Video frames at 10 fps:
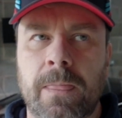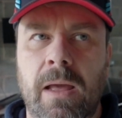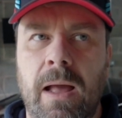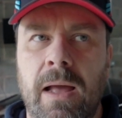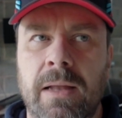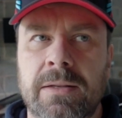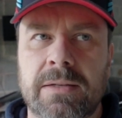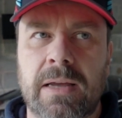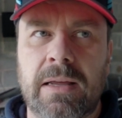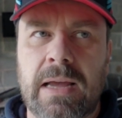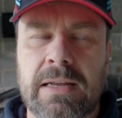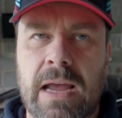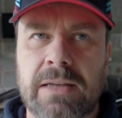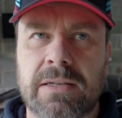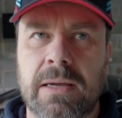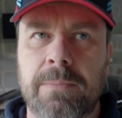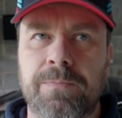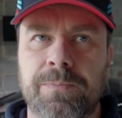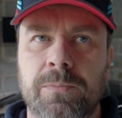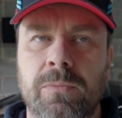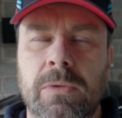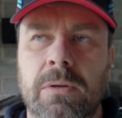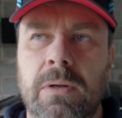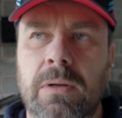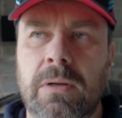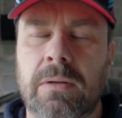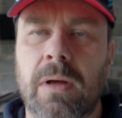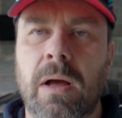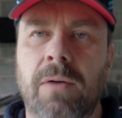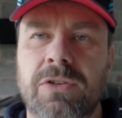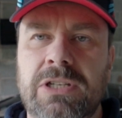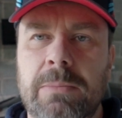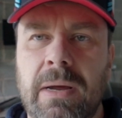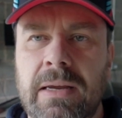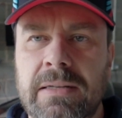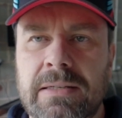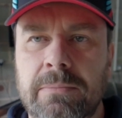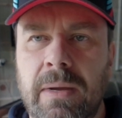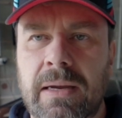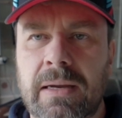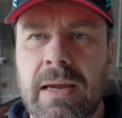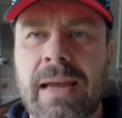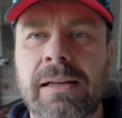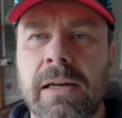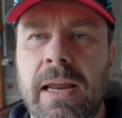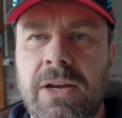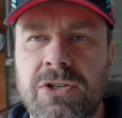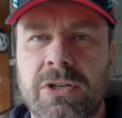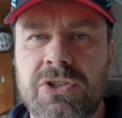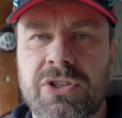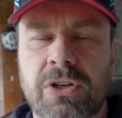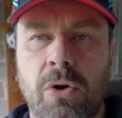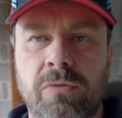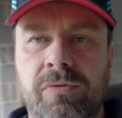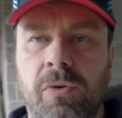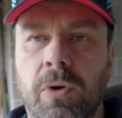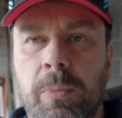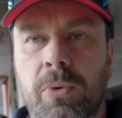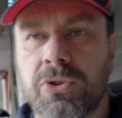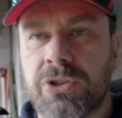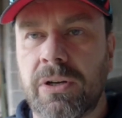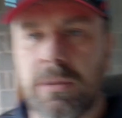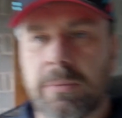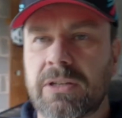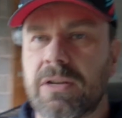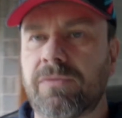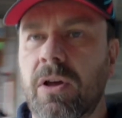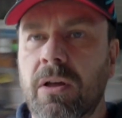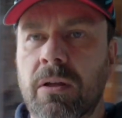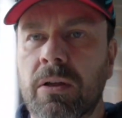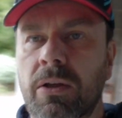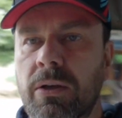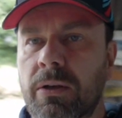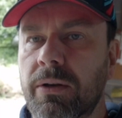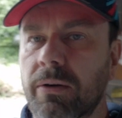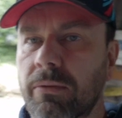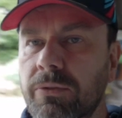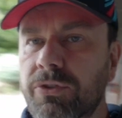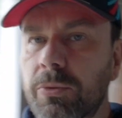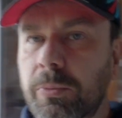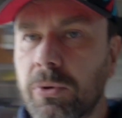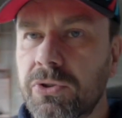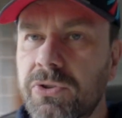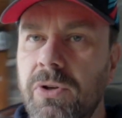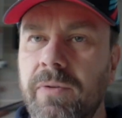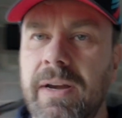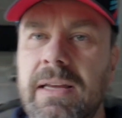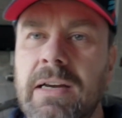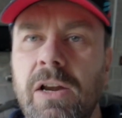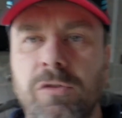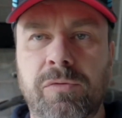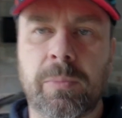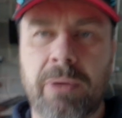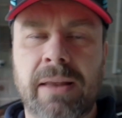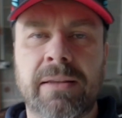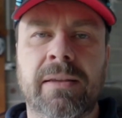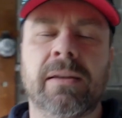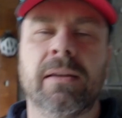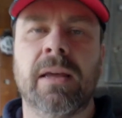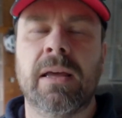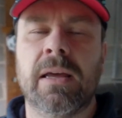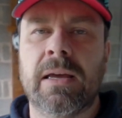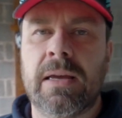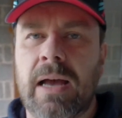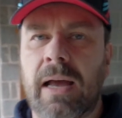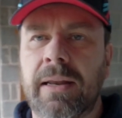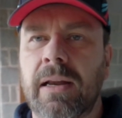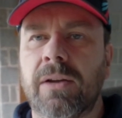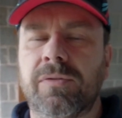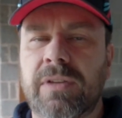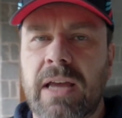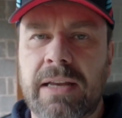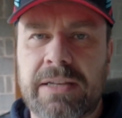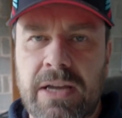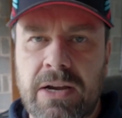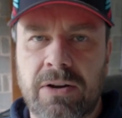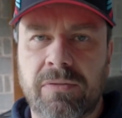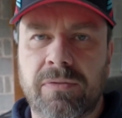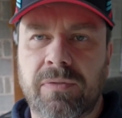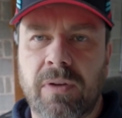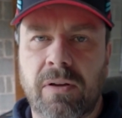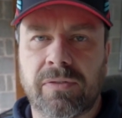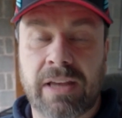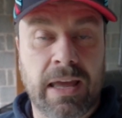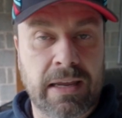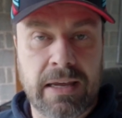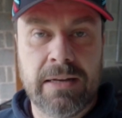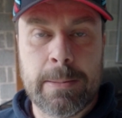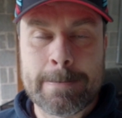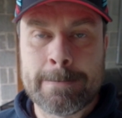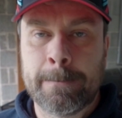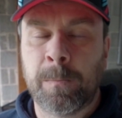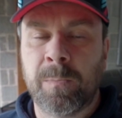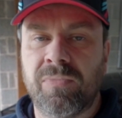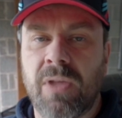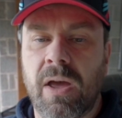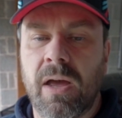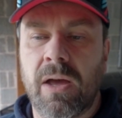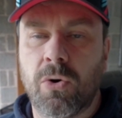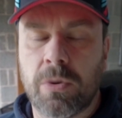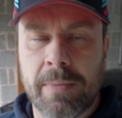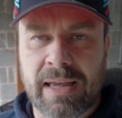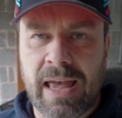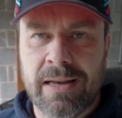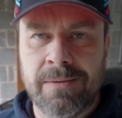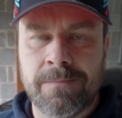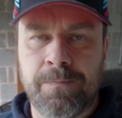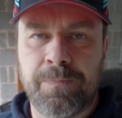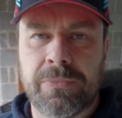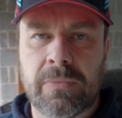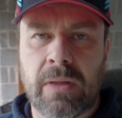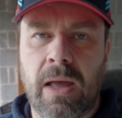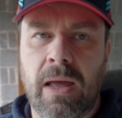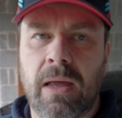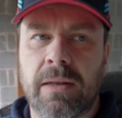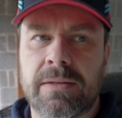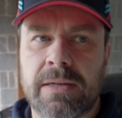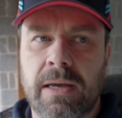and it's obviously my inclination is to go for a Porsche because I've got, you know, two Porsches already, and I love the brand, and I love the idea of a Cayenne or a Macan. And